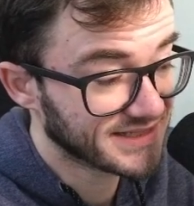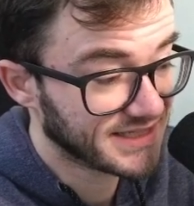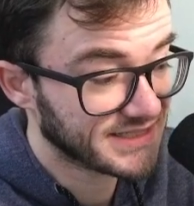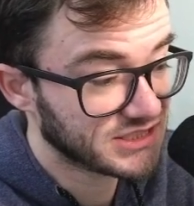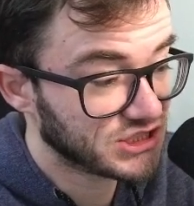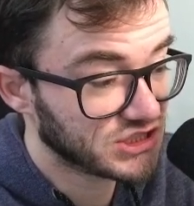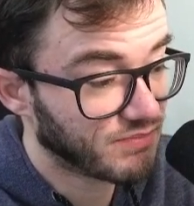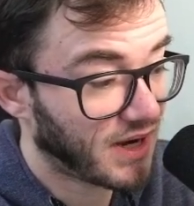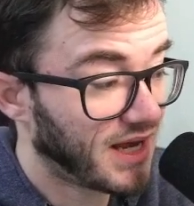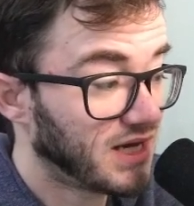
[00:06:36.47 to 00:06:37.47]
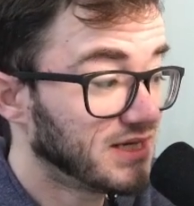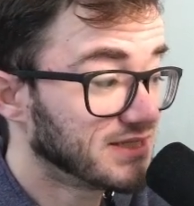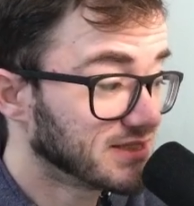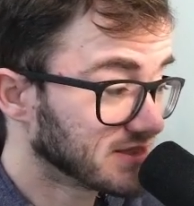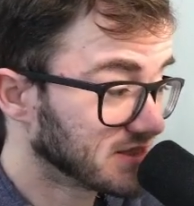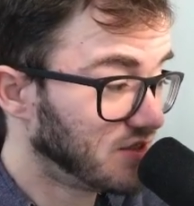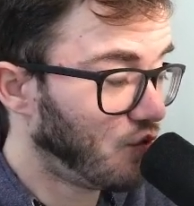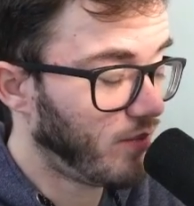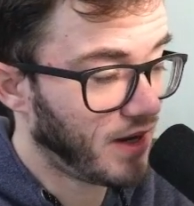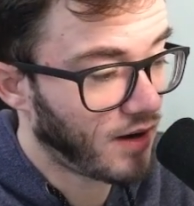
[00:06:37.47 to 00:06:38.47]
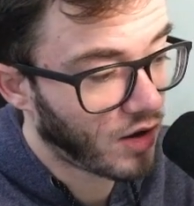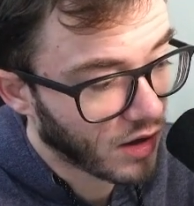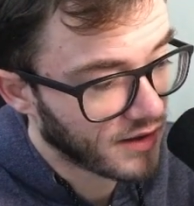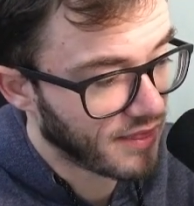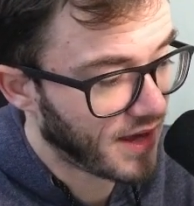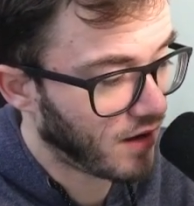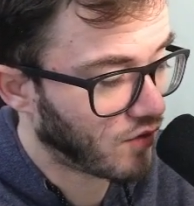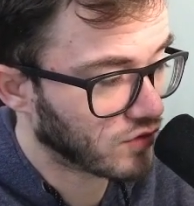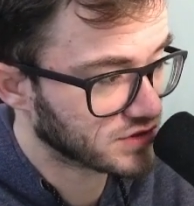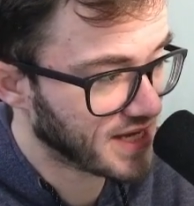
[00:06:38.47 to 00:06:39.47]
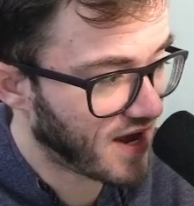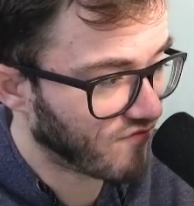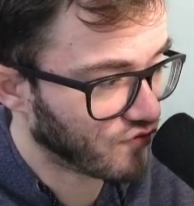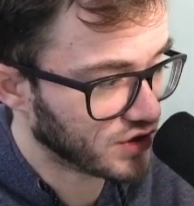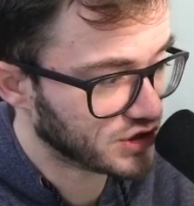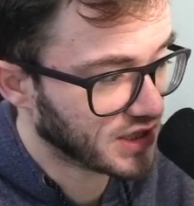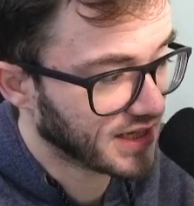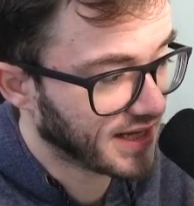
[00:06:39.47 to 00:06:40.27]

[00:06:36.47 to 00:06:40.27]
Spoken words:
TCG's Player still being higher than that across the average.